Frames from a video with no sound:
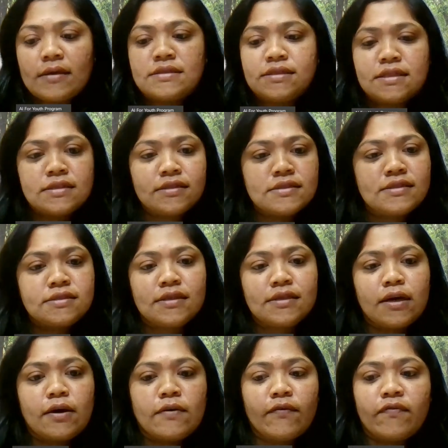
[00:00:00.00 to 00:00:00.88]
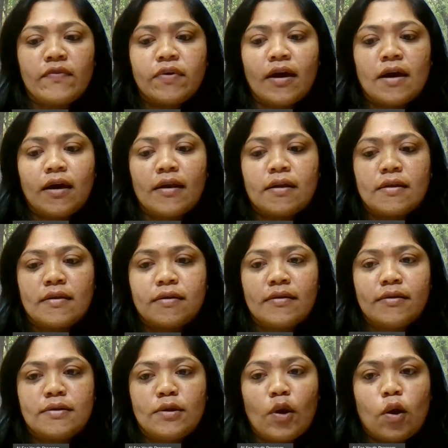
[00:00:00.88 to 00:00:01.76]
Okay, since we
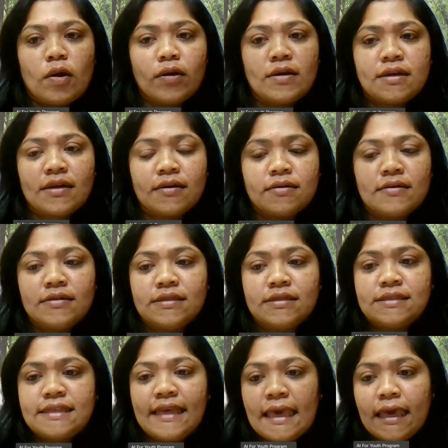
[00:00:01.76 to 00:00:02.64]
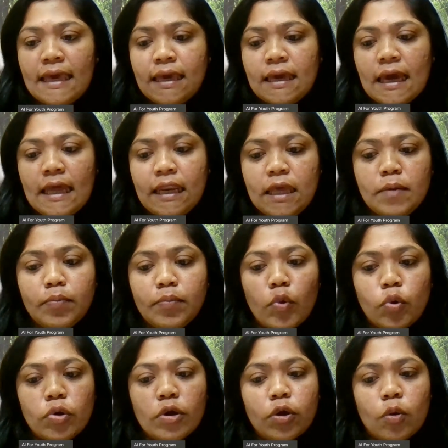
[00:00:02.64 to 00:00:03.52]
are not seeing
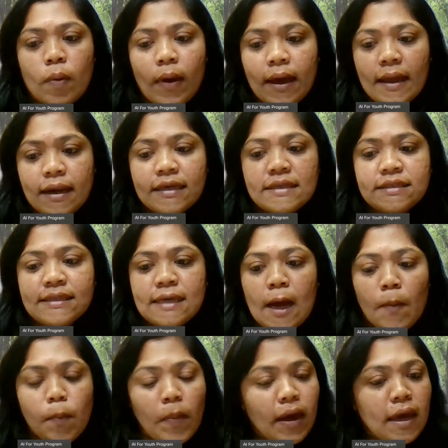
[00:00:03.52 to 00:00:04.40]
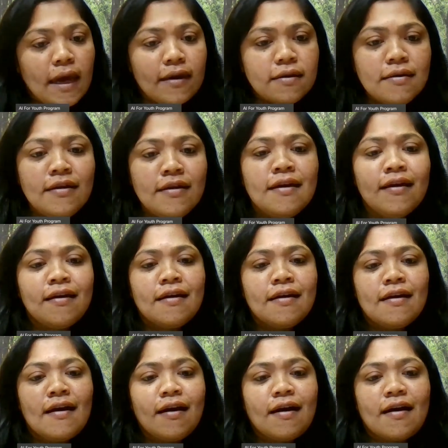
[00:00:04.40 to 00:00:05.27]
any more queries coming in,
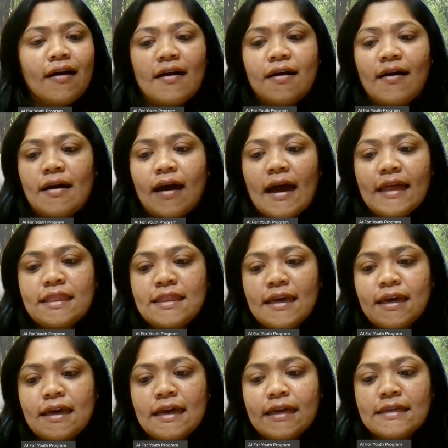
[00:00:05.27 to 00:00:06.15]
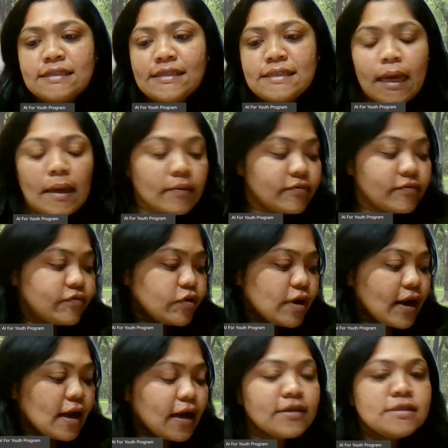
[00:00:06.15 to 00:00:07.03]
I think it's
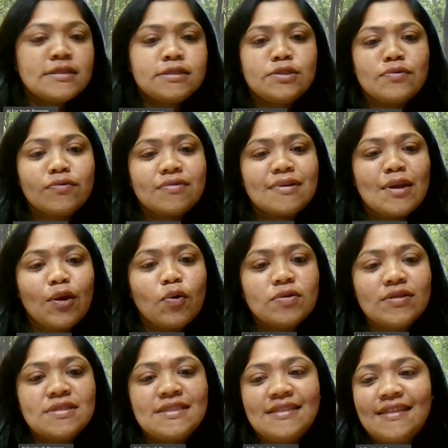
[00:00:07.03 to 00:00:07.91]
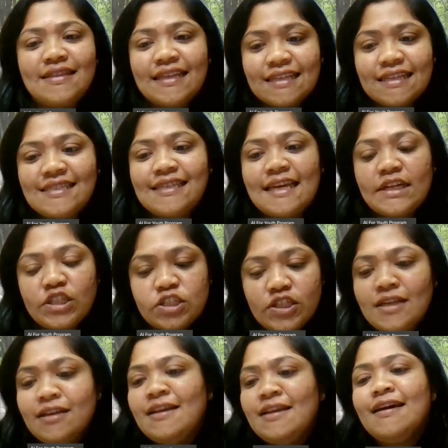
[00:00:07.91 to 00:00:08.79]
time for us to close this
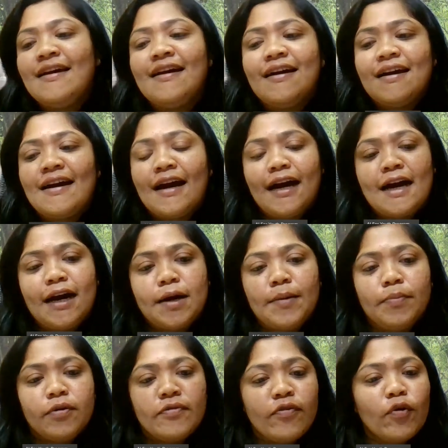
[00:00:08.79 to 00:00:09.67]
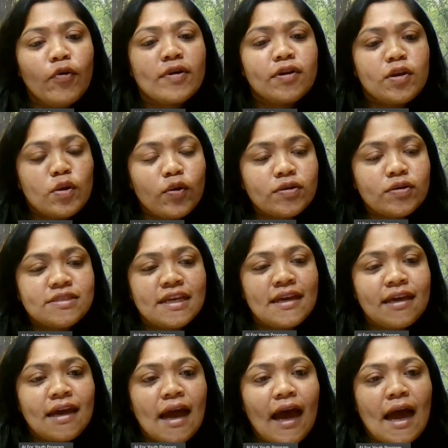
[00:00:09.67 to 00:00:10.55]
session. Before
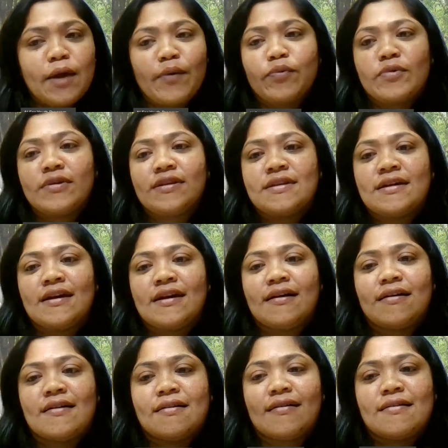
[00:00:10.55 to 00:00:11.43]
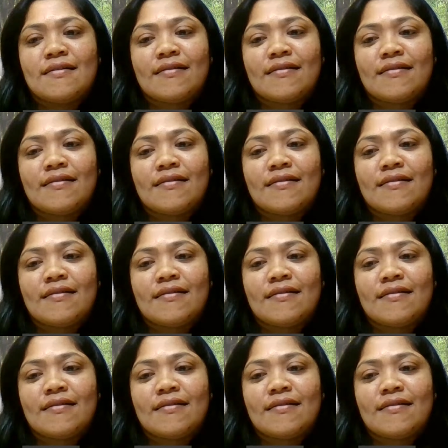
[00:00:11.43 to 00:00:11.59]
closing, I would